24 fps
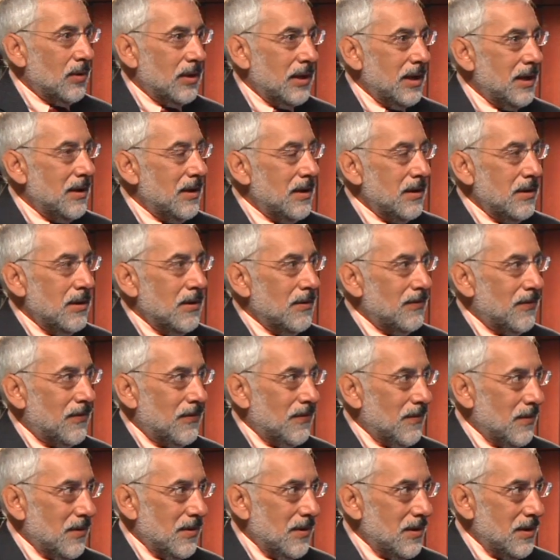really
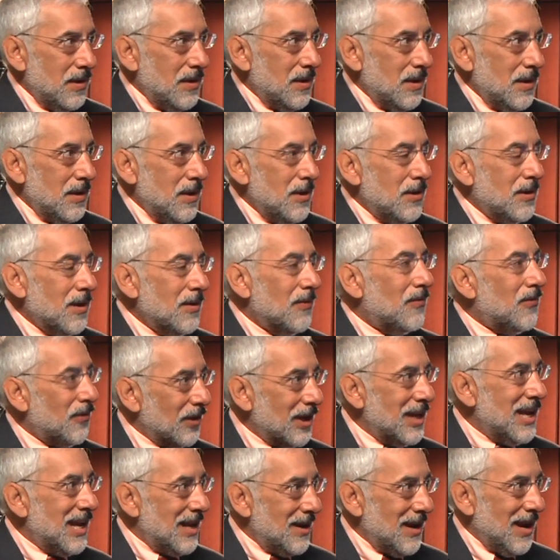you can
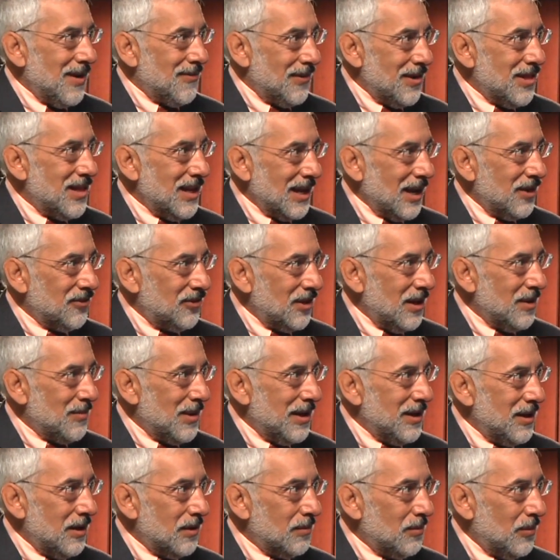forget everything I say
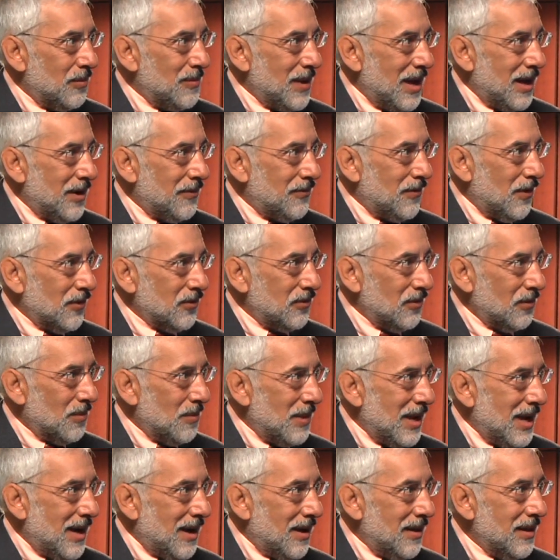about irritable bowel, functional
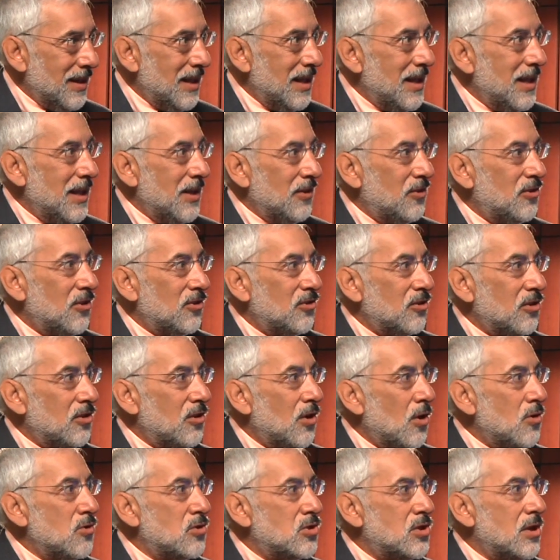bowel. It's just the
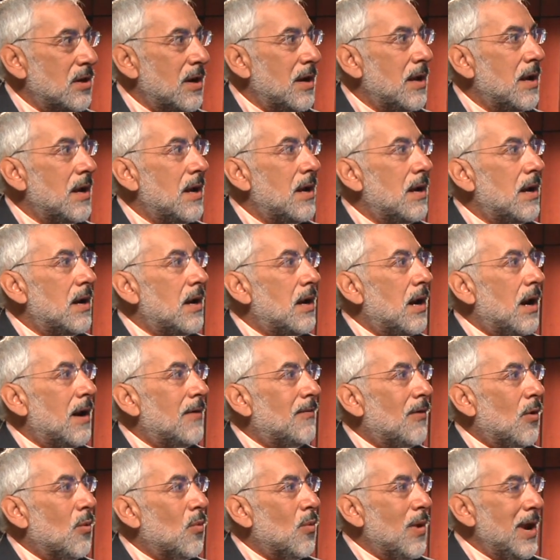notion
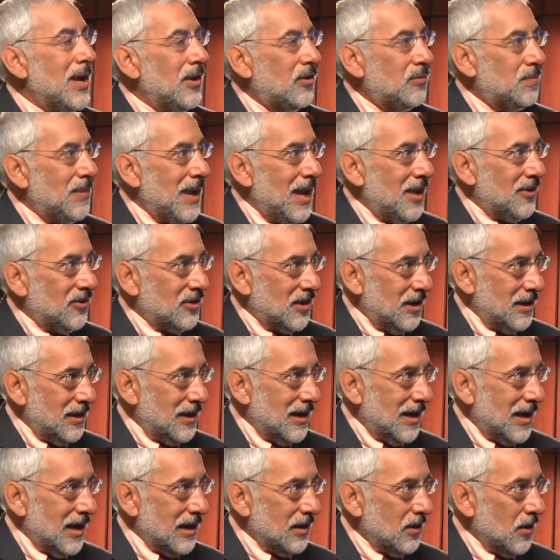of a wastebasket
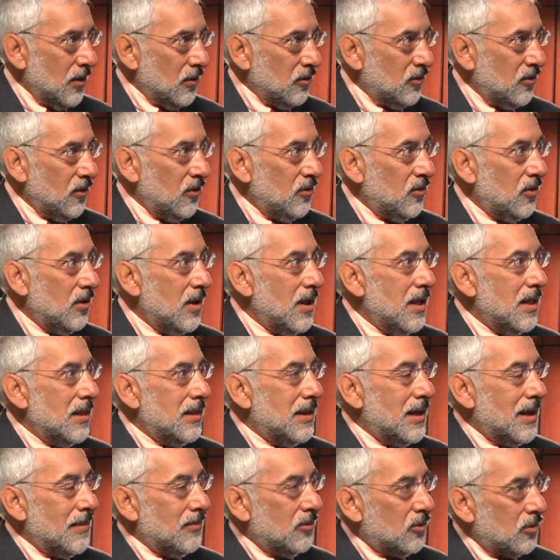diagnosis
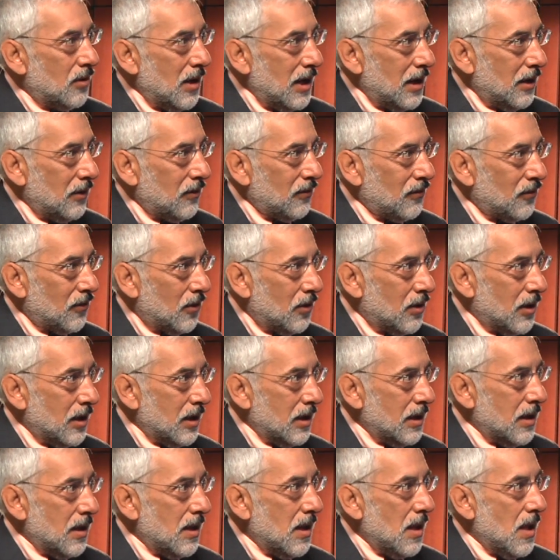that I'm
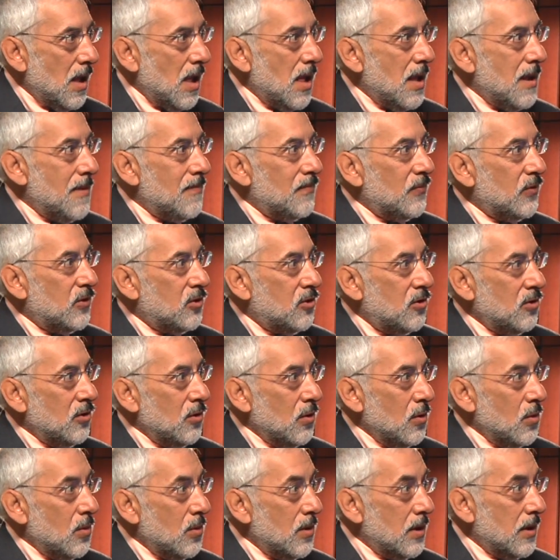transferring
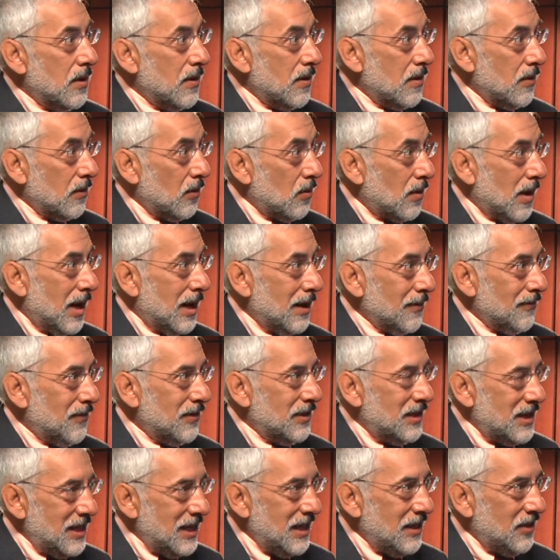to chronic
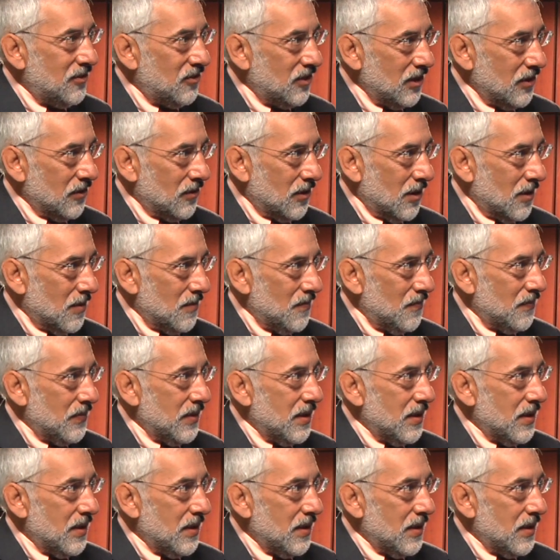fatigue syndrome.